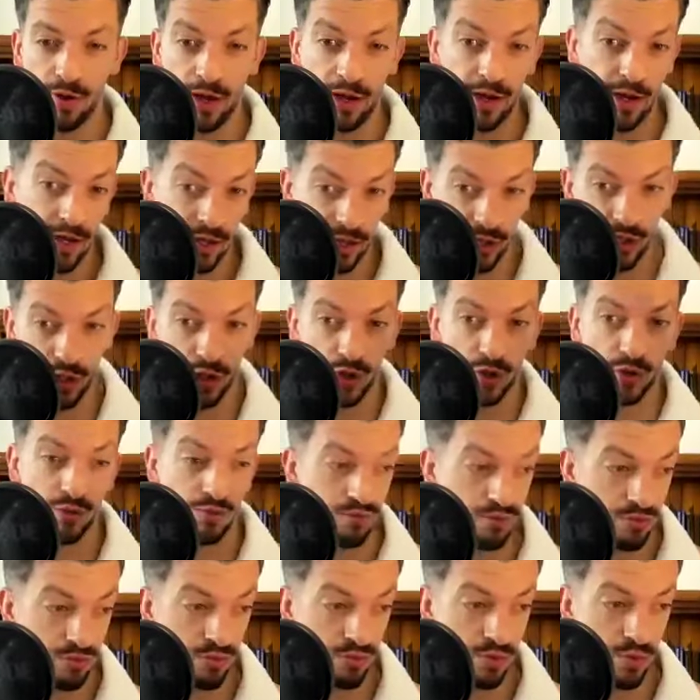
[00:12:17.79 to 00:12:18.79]
And now you got
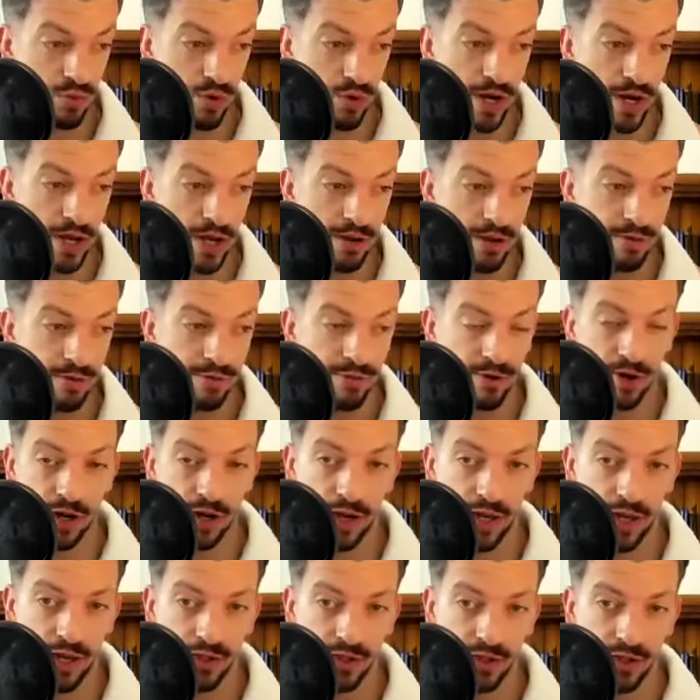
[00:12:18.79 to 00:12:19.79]
to
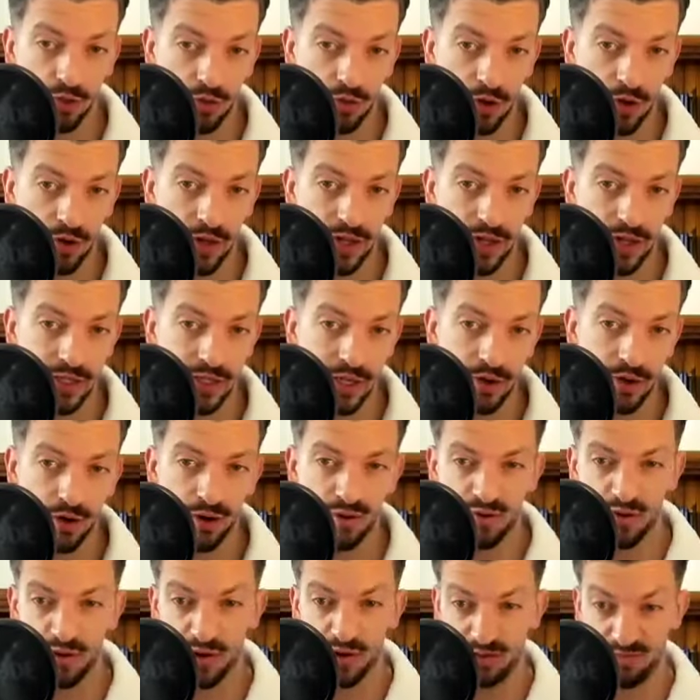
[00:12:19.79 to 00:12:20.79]
refinance or roll that debt
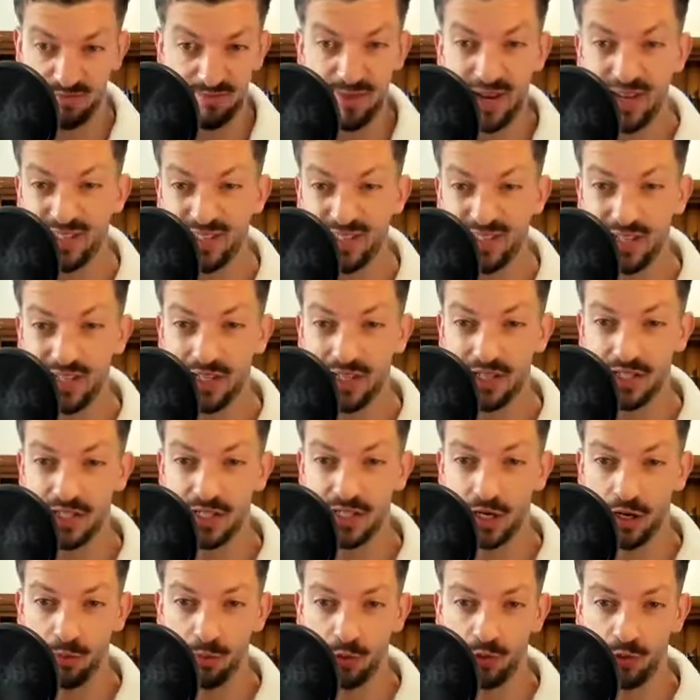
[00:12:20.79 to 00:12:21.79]
over at basically
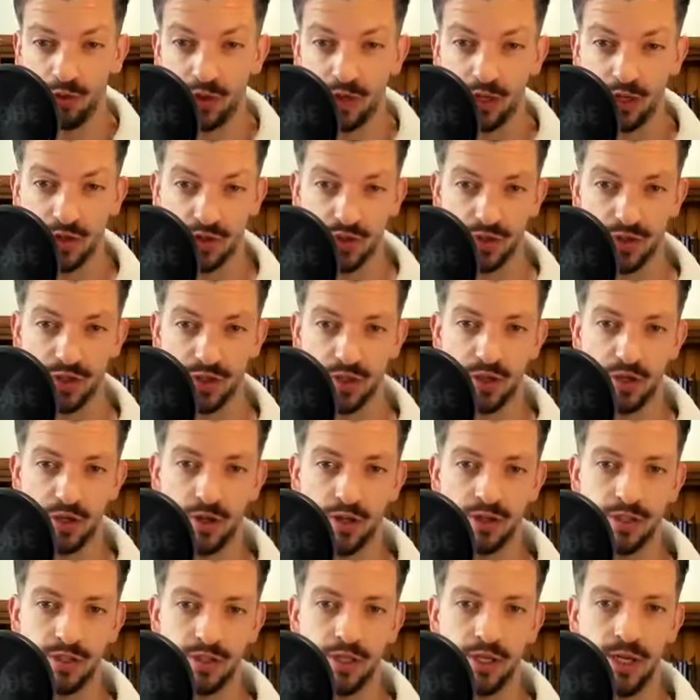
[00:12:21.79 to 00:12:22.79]
double the interest
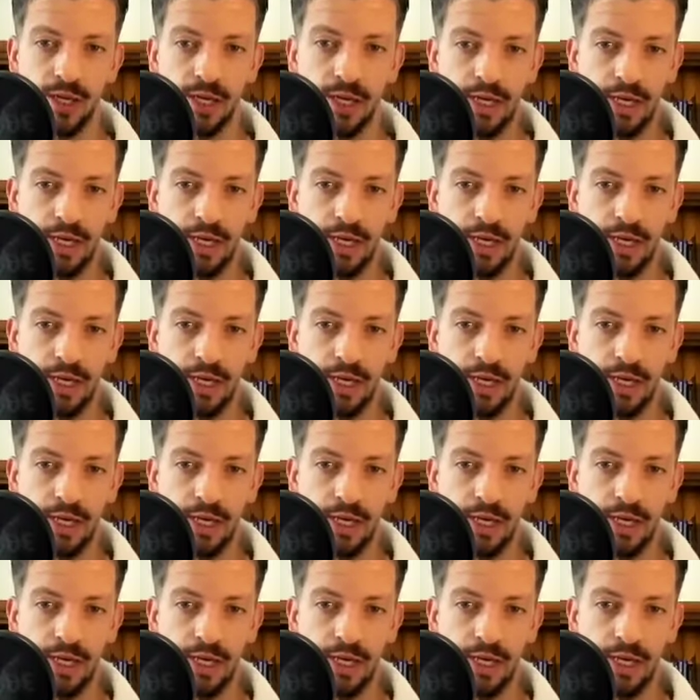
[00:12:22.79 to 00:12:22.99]
cost.